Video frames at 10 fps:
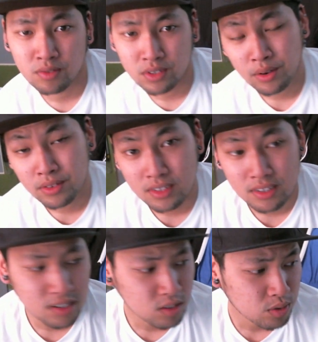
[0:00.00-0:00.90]
When I was
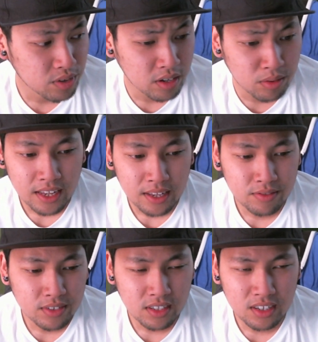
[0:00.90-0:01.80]
listening to it, it was
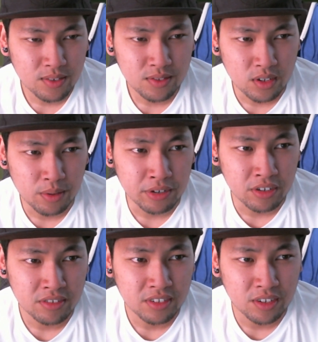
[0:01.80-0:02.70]
feeling of summer,
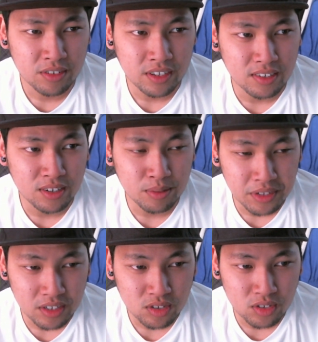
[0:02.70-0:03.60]
you know, like the
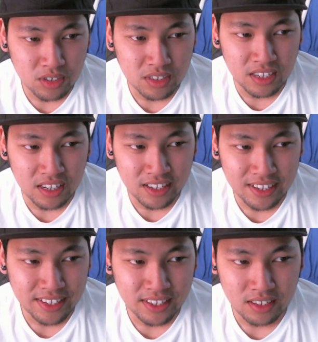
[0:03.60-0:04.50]
beach or on like
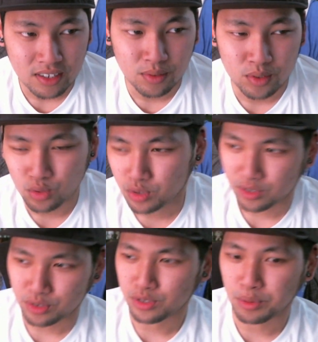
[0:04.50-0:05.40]
a resort
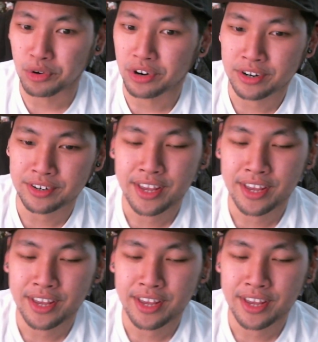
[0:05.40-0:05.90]
or somewhere.